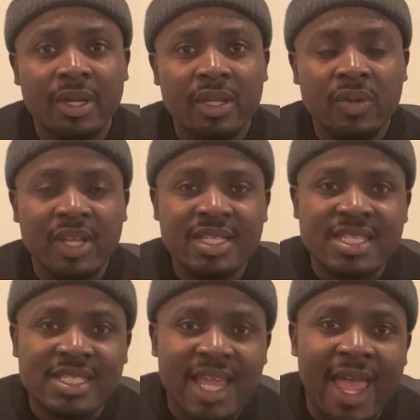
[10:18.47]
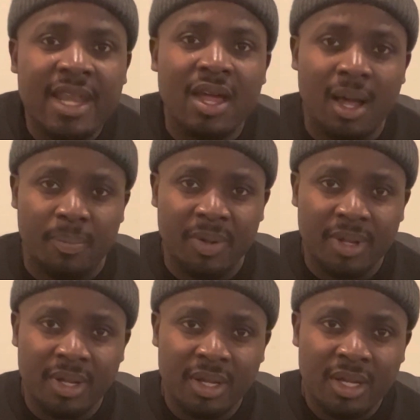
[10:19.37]
You didn't stand
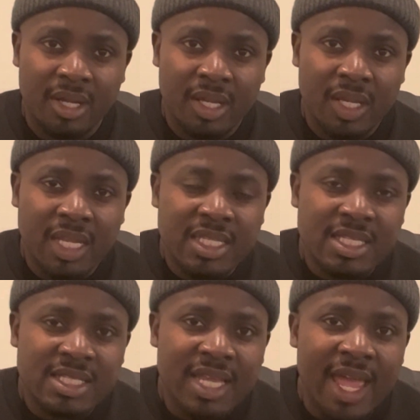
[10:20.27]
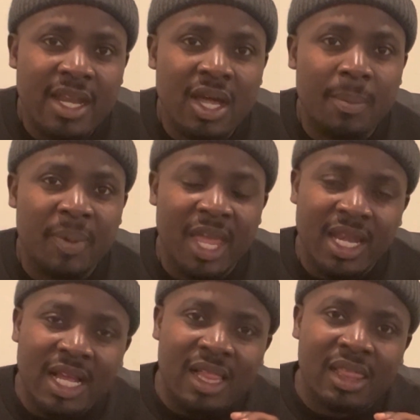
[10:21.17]
up. You didn't stand up
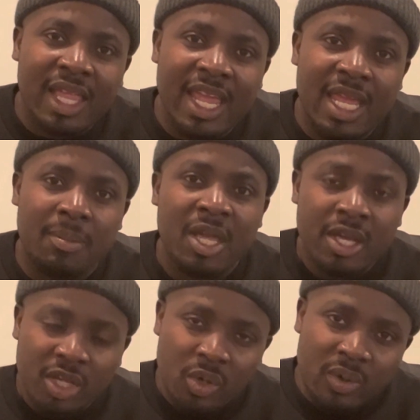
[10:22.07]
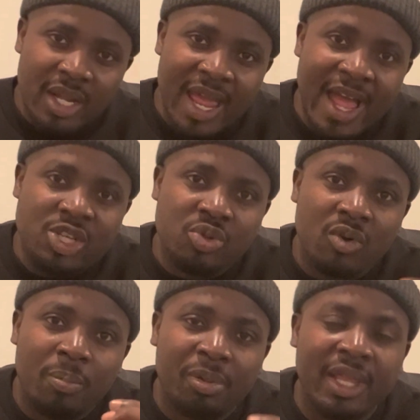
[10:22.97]
and claim your
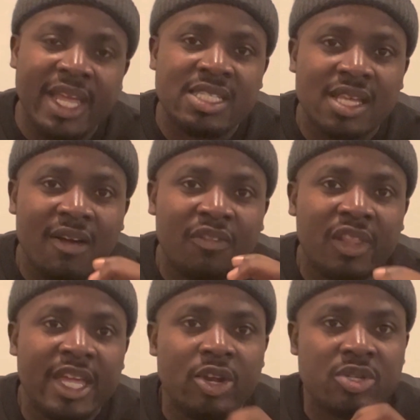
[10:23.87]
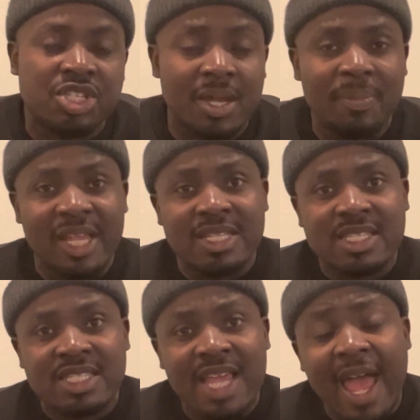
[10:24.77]
natural place of leadership.
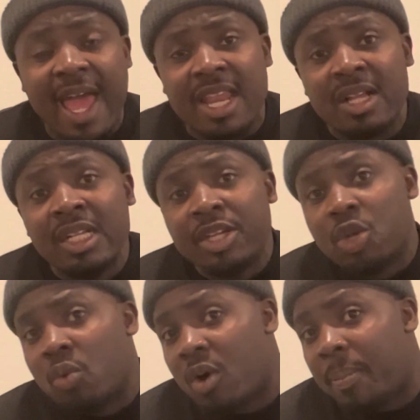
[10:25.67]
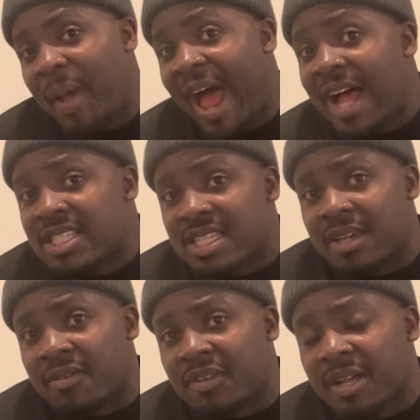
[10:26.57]
Instead, you were
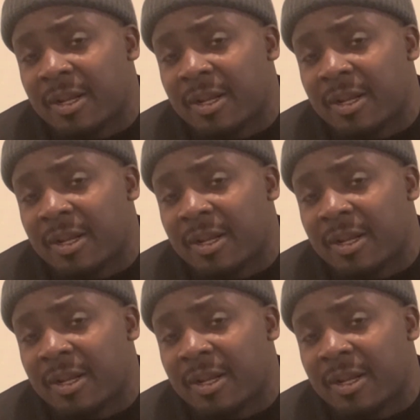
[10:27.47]
passive.